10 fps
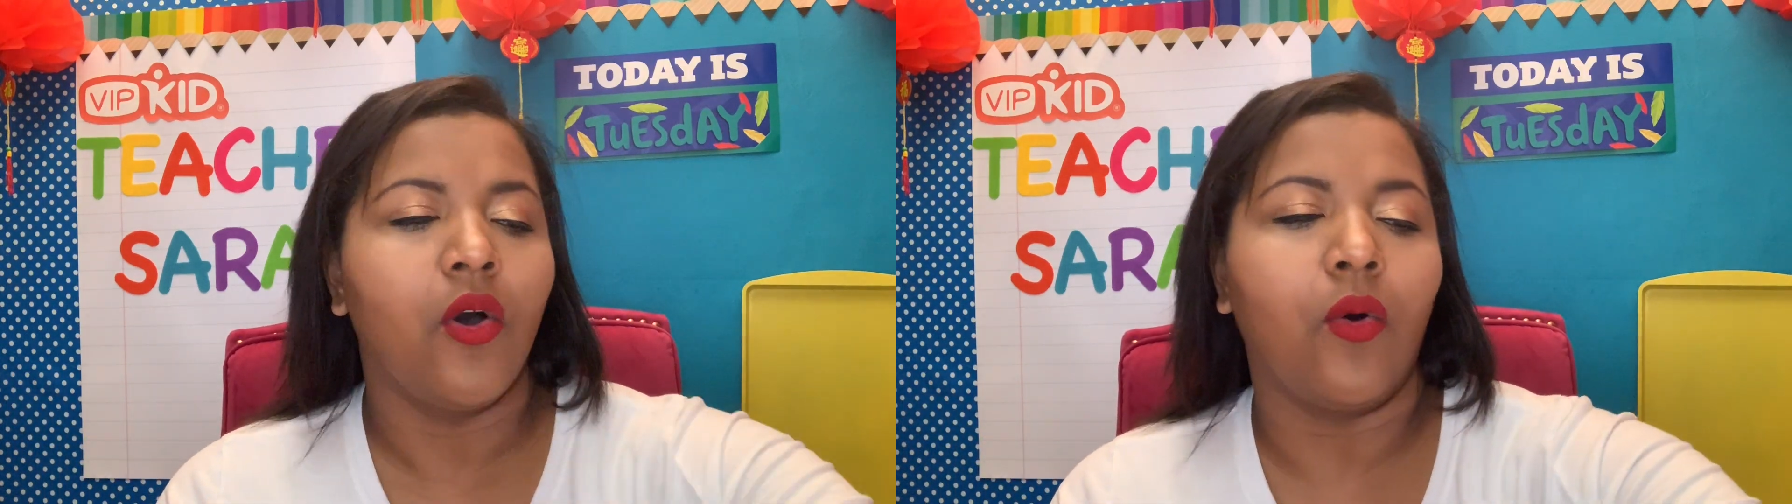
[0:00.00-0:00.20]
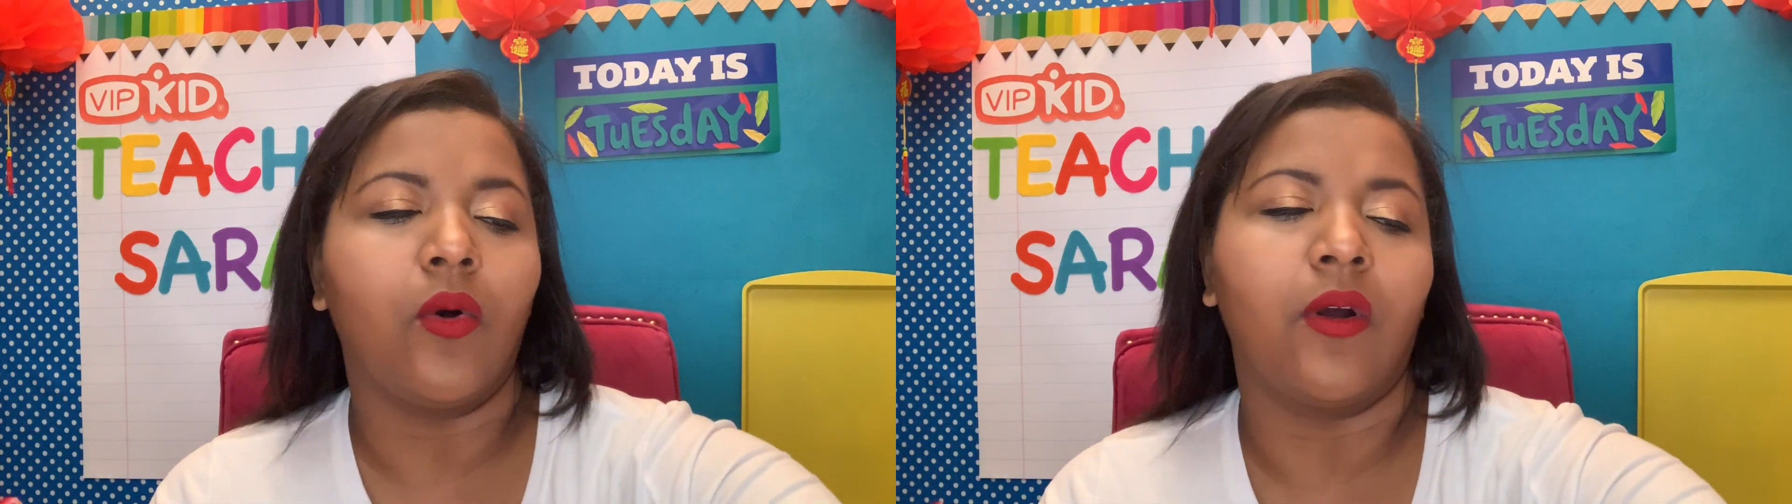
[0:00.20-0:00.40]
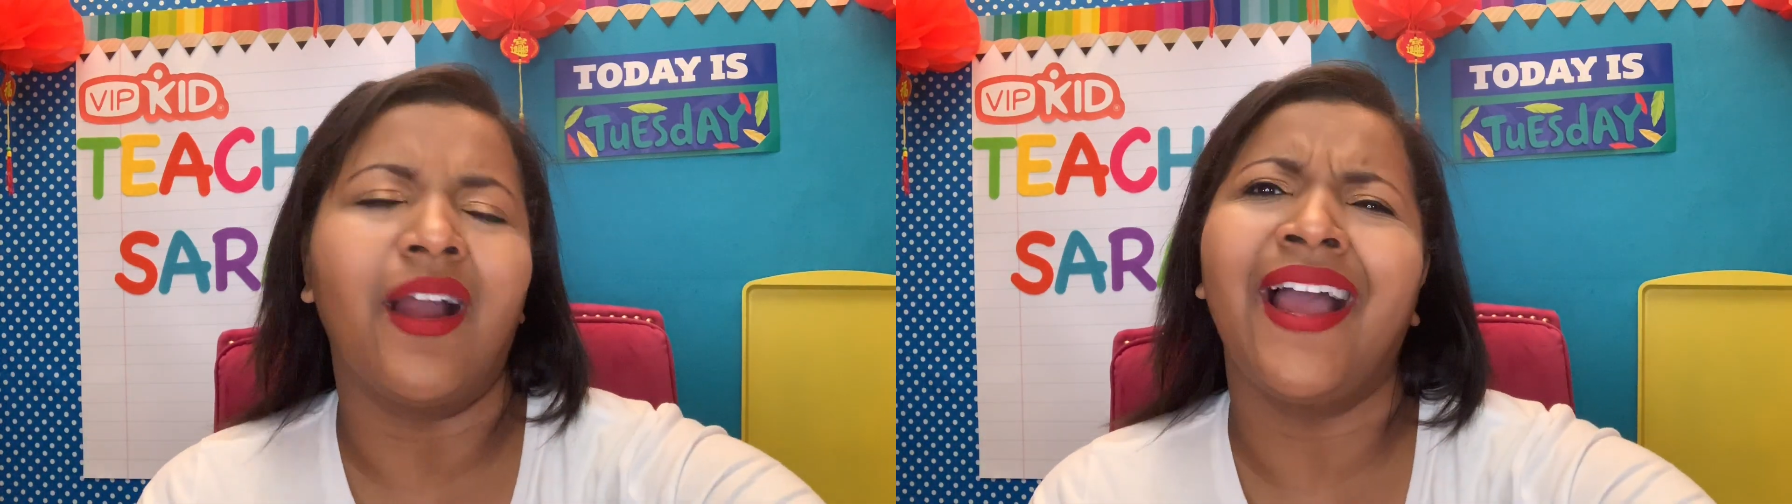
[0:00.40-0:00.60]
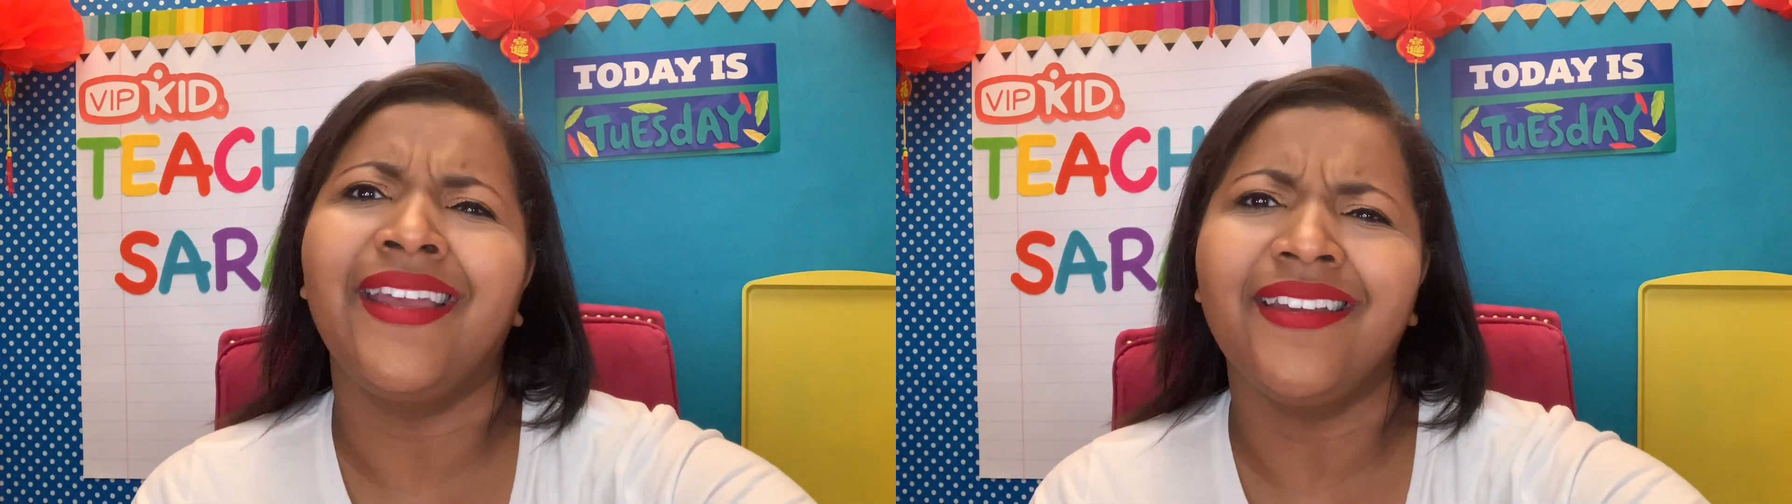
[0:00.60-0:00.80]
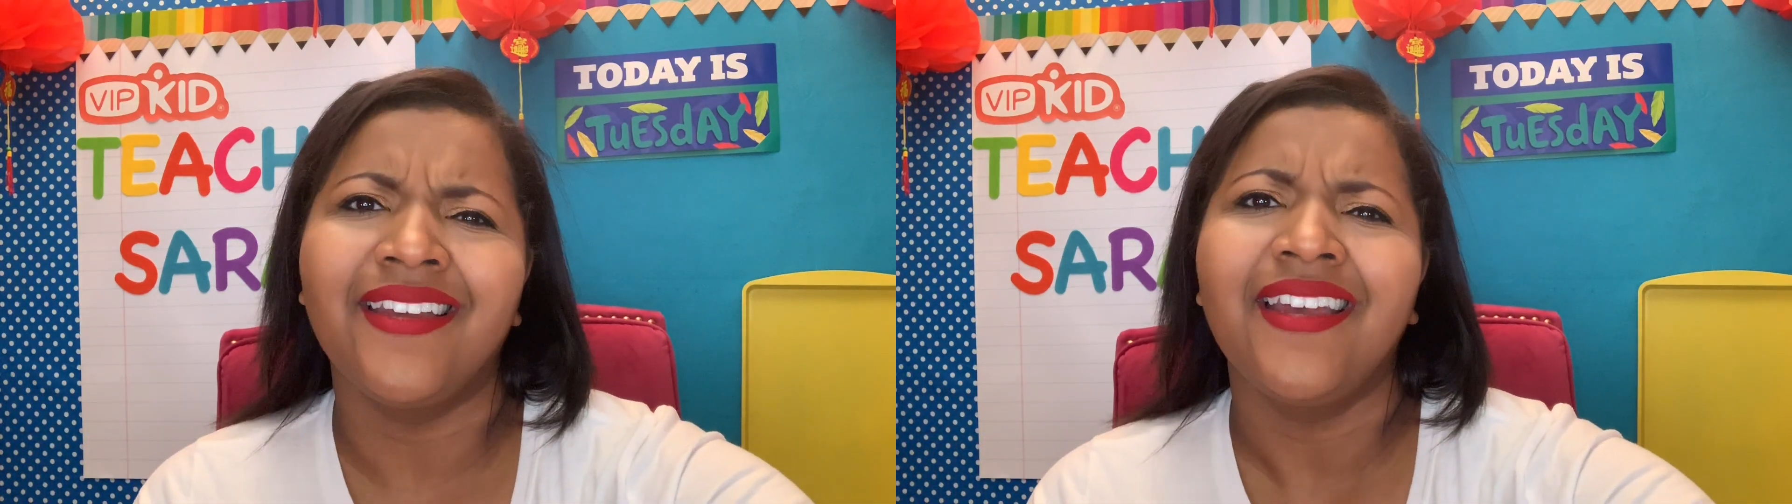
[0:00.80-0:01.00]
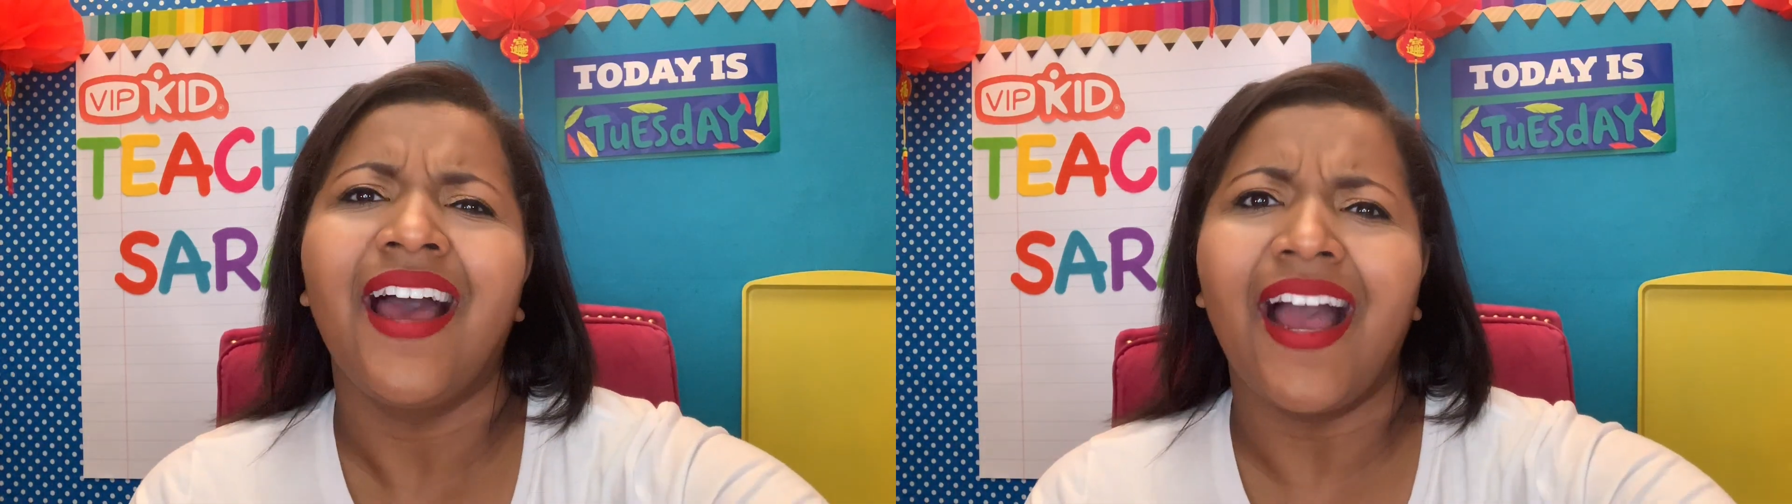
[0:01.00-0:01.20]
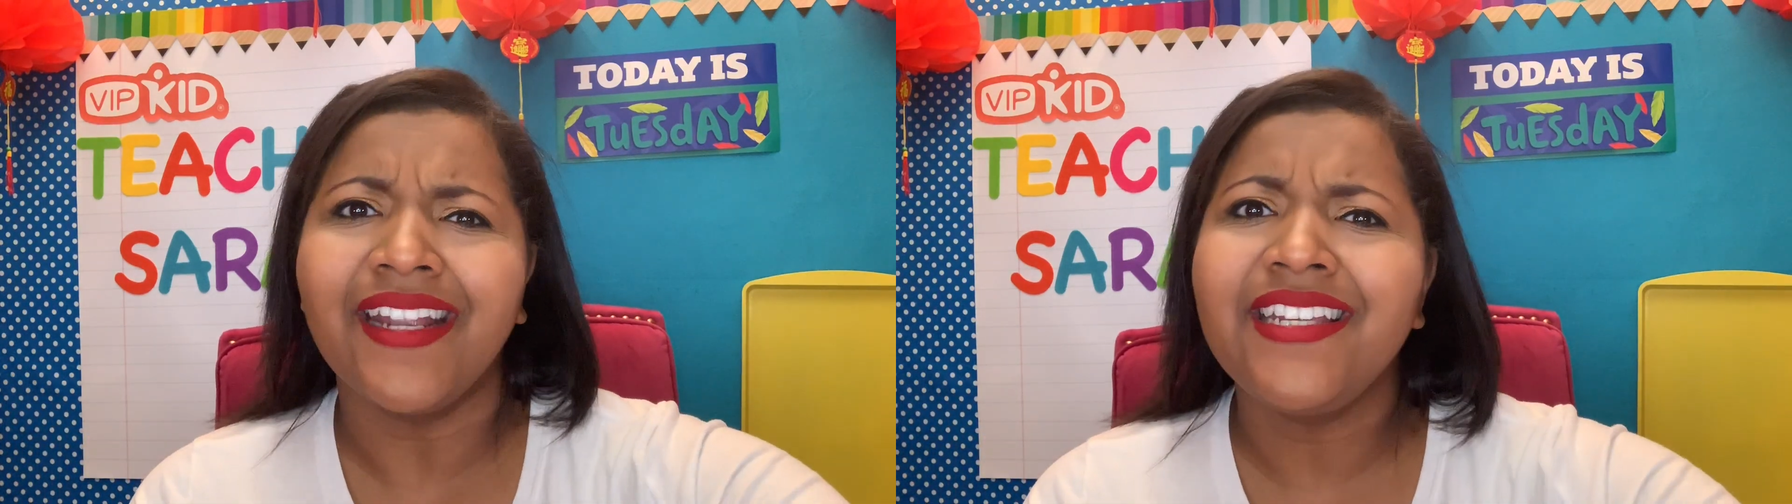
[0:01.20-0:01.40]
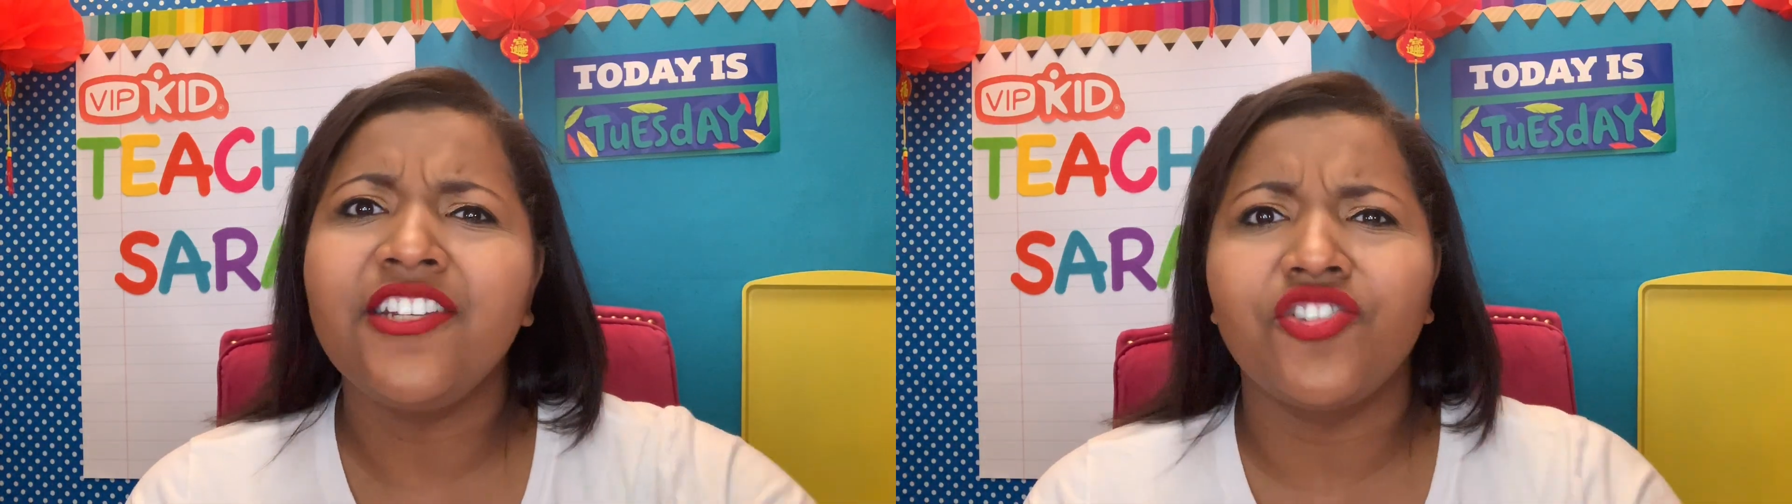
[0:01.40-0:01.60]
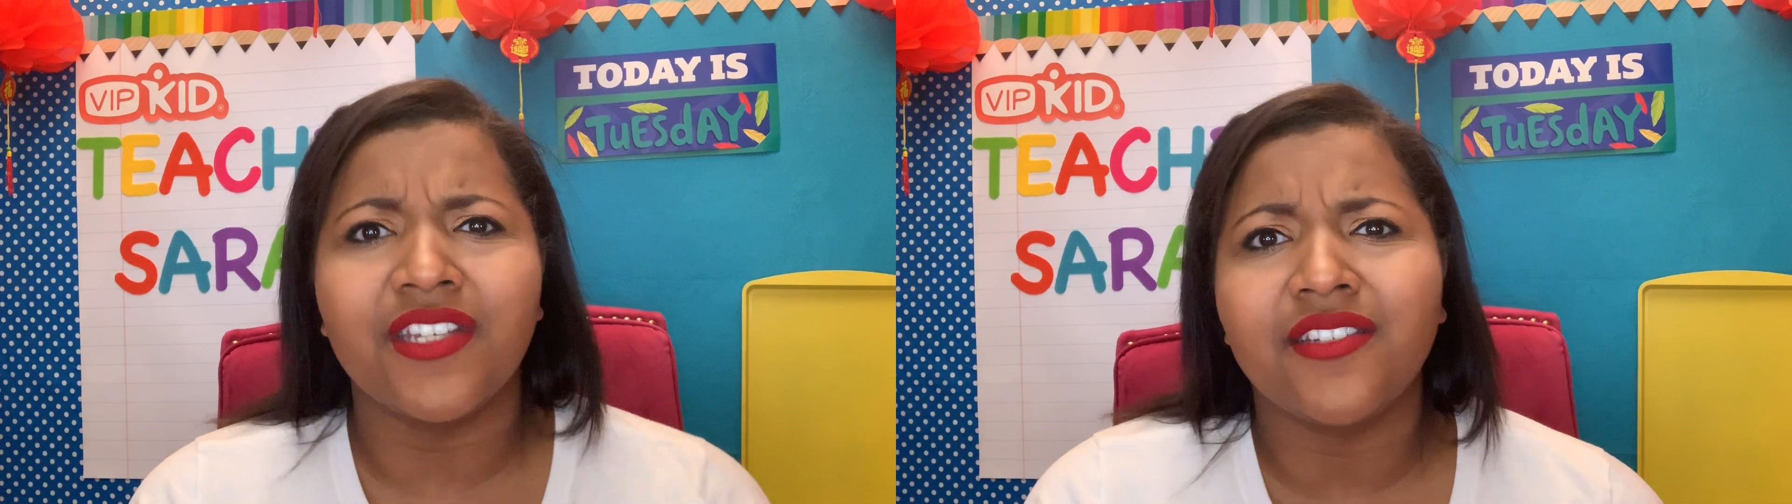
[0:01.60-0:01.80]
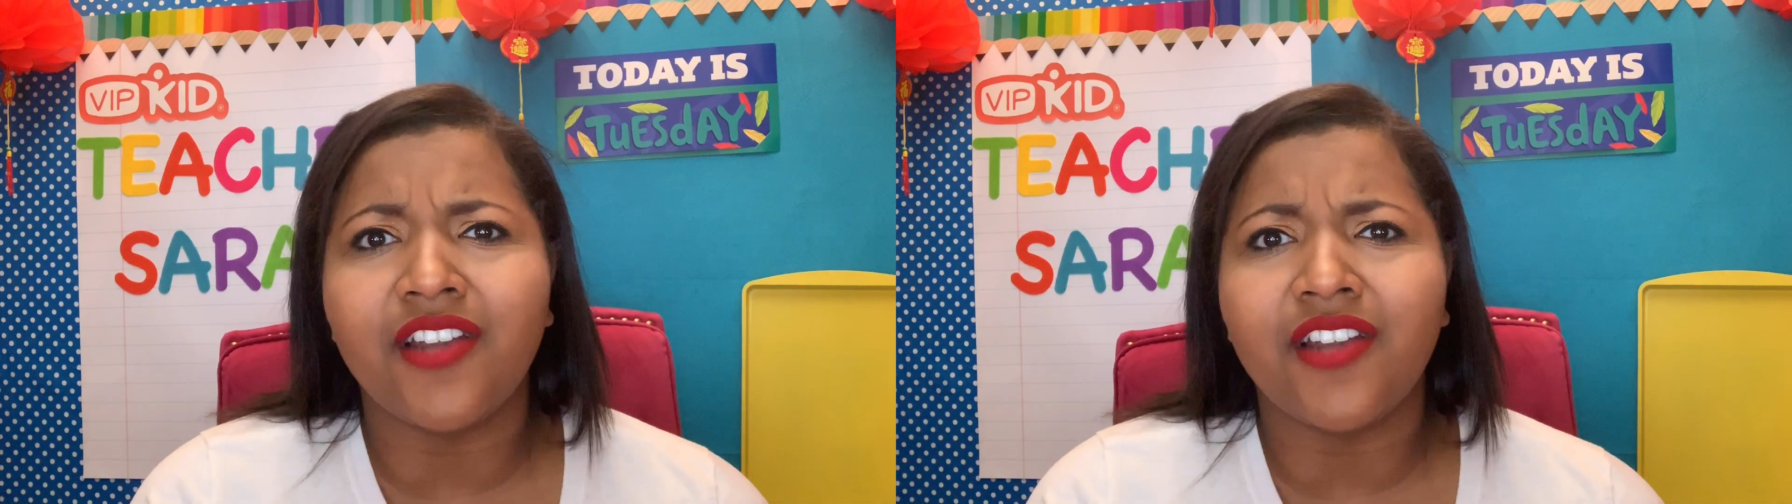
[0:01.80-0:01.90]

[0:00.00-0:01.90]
or I teach this